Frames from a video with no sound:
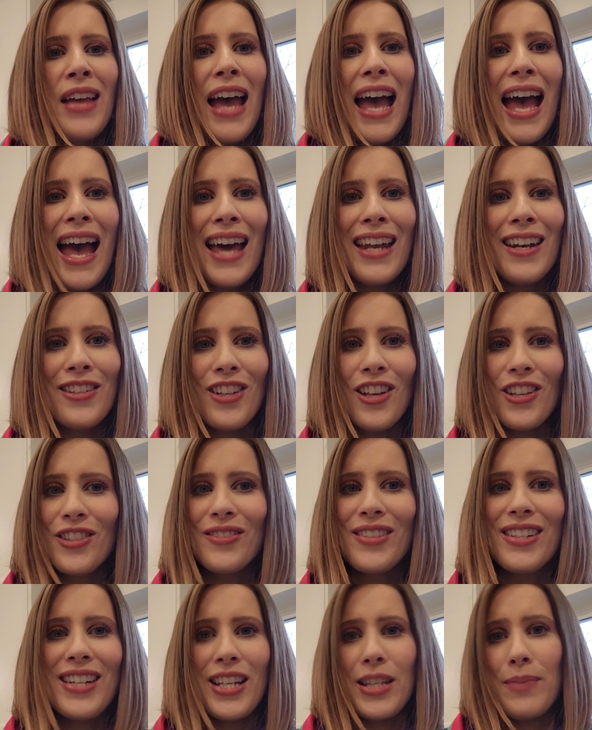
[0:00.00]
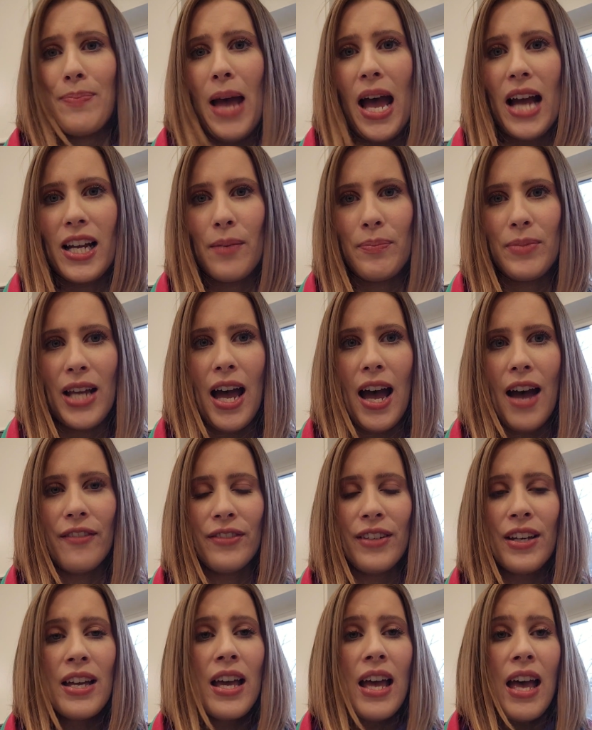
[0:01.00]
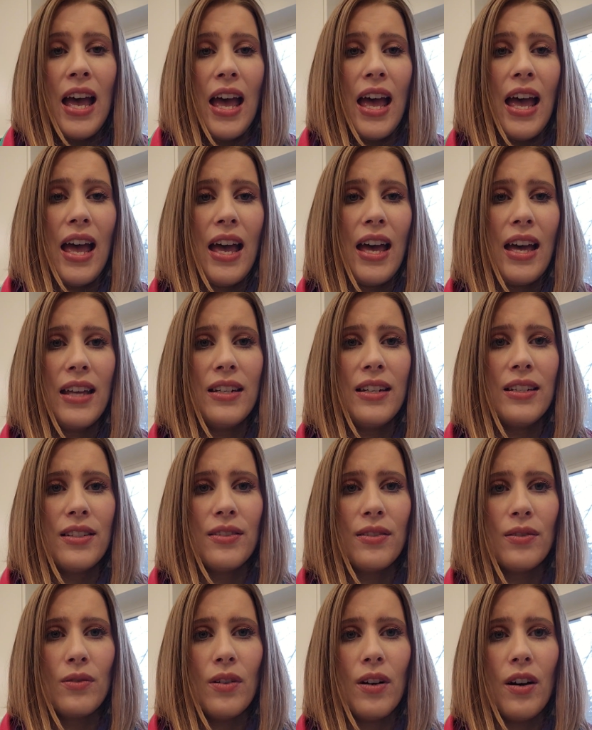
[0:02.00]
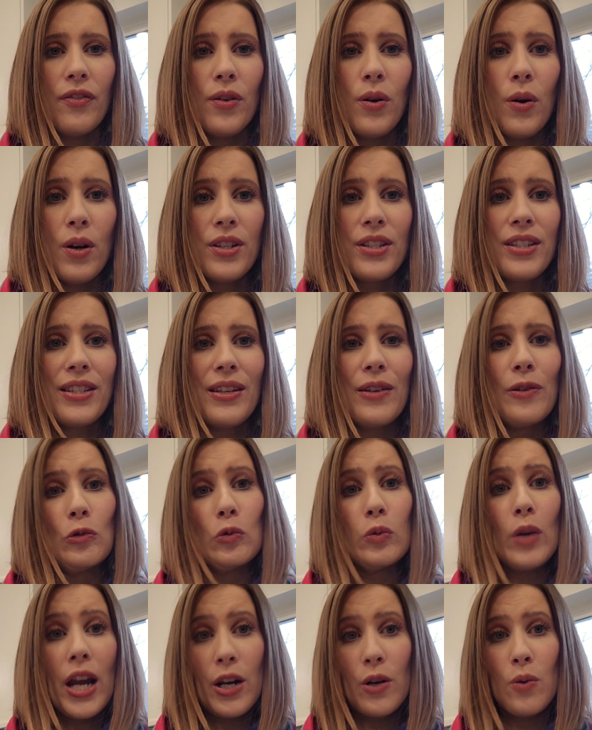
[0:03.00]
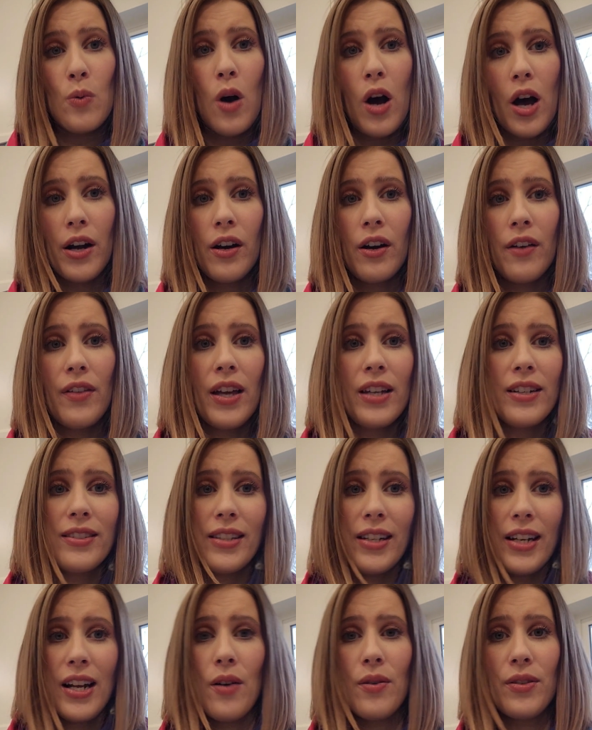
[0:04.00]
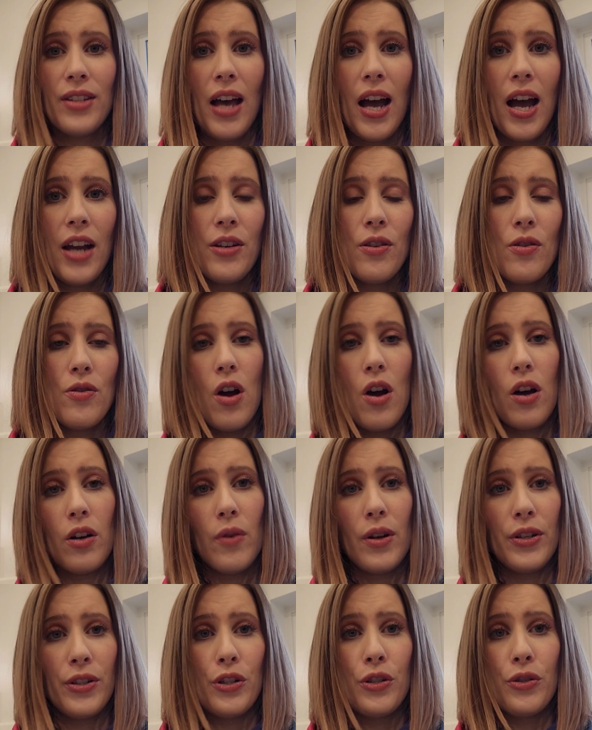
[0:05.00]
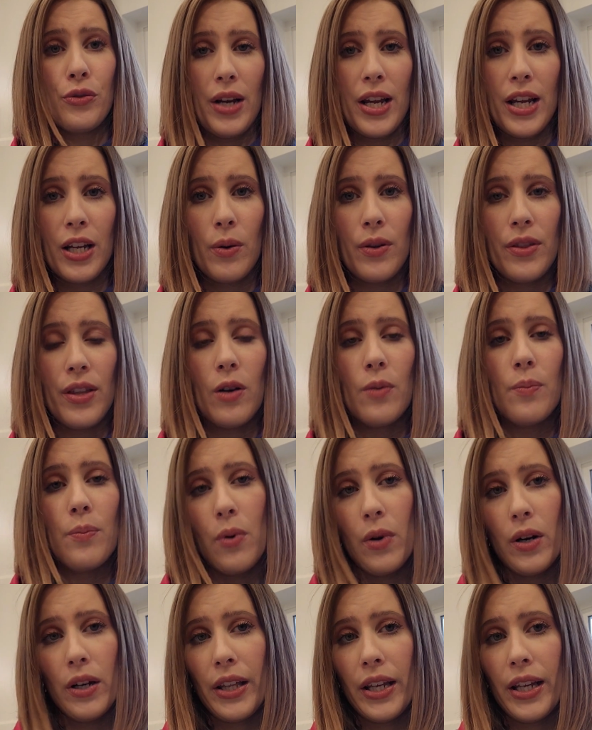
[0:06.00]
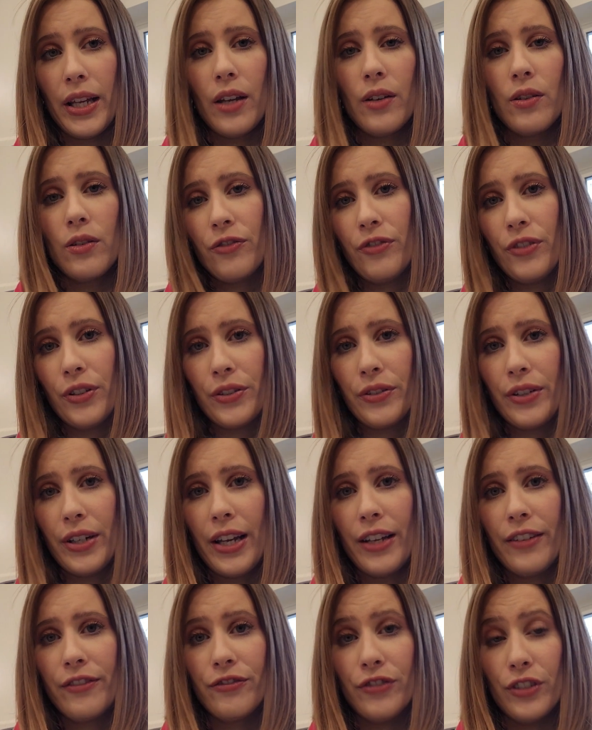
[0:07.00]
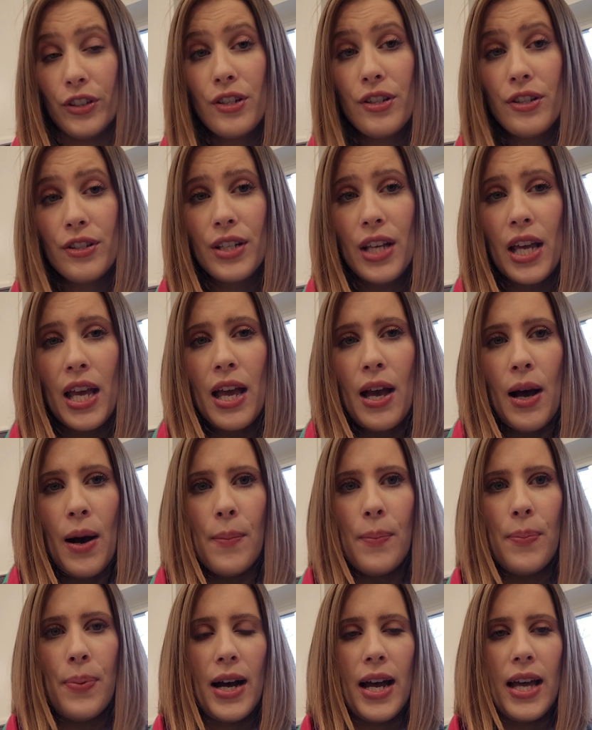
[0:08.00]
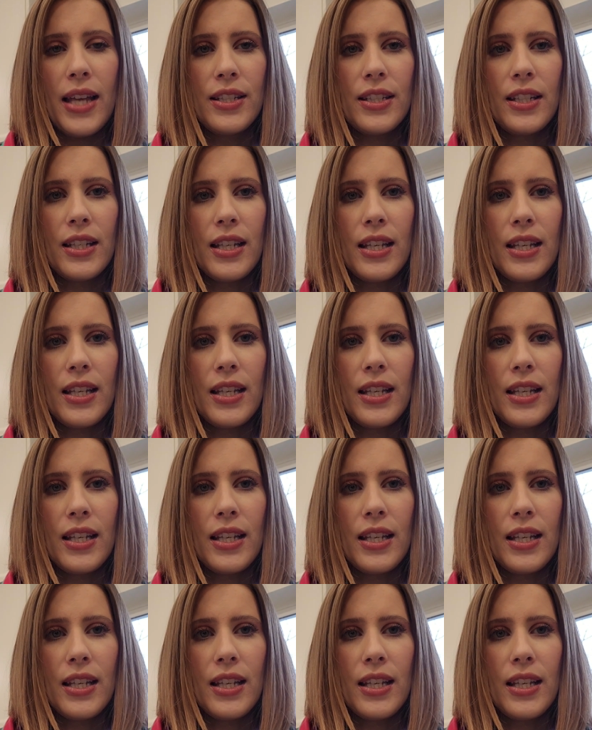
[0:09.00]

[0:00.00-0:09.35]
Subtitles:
and it's also a nice backup to have. And of course, rainwater that's sitting outside, you're not going to drink without boiling it or filtering it first, but